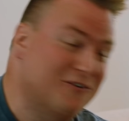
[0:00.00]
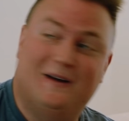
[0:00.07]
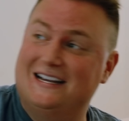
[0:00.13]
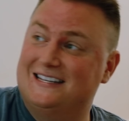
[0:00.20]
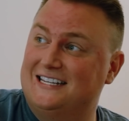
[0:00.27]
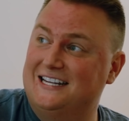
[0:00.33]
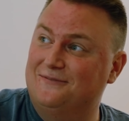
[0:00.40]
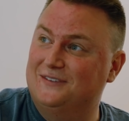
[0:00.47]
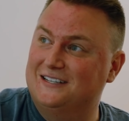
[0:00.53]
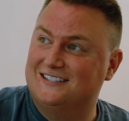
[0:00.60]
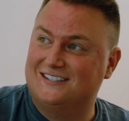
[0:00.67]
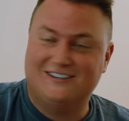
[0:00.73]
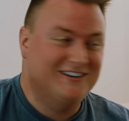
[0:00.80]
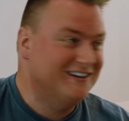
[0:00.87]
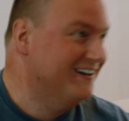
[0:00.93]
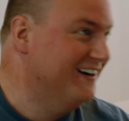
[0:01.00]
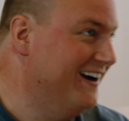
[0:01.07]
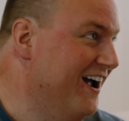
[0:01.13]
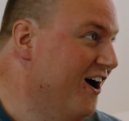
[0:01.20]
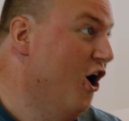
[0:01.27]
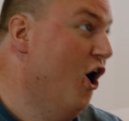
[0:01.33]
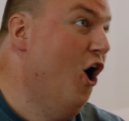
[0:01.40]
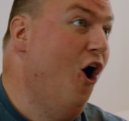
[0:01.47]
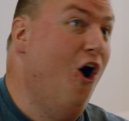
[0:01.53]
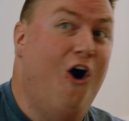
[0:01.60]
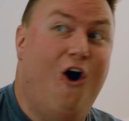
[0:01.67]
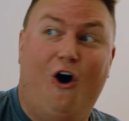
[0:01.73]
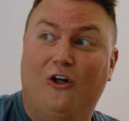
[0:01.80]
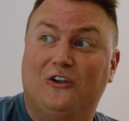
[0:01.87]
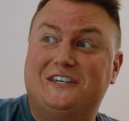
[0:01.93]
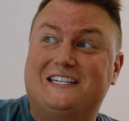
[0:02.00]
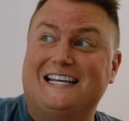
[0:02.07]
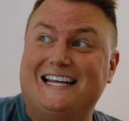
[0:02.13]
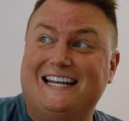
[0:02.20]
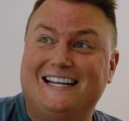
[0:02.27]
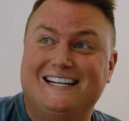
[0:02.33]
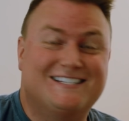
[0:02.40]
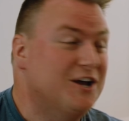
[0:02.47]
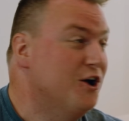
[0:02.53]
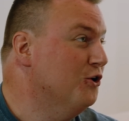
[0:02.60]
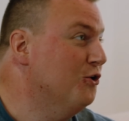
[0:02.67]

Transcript: for my team this year. Aldi's